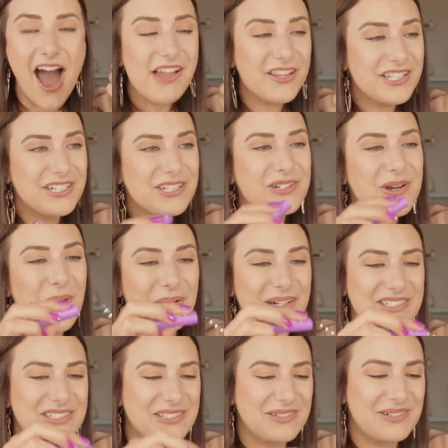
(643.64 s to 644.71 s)
a little
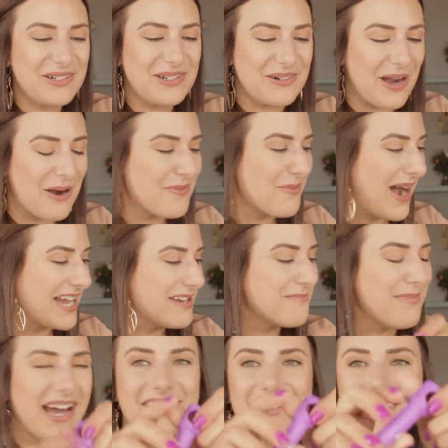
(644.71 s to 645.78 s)
corkscrew, a wine
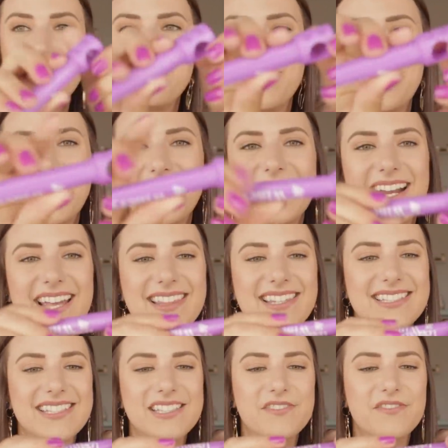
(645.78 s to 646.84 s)
bottle opener, and
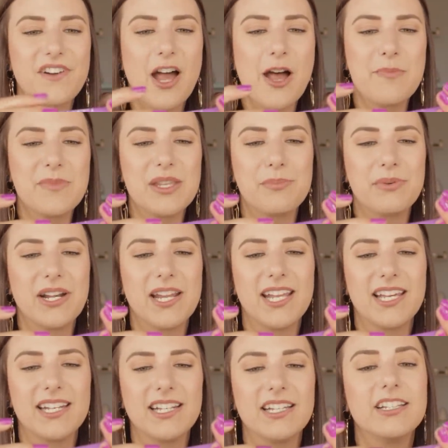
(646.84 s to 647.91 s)
this is from the
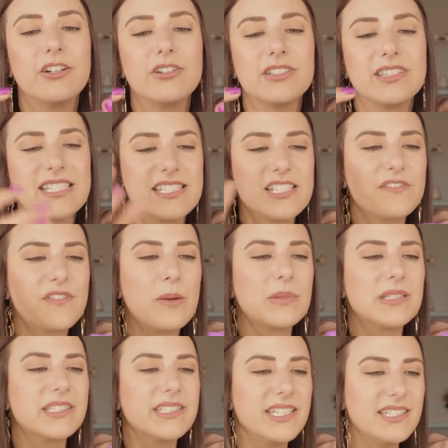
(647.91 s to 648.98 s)
brand, or this is
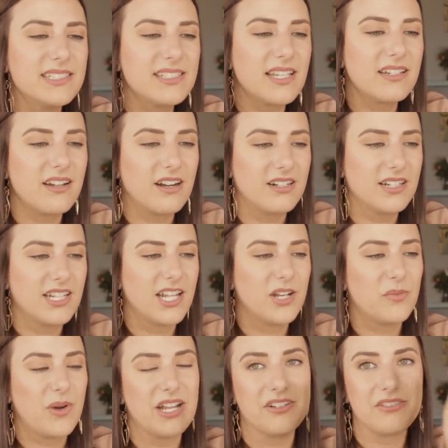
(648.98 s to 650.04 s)
from Leigh's Garden and
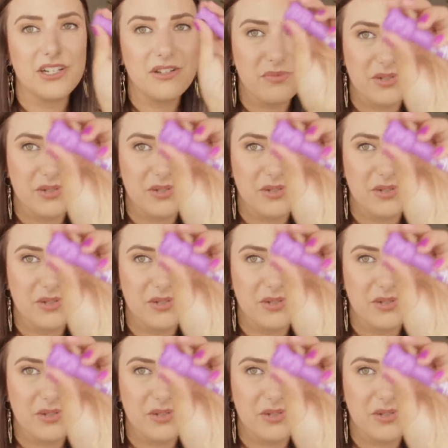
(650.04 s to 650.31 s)
Winery,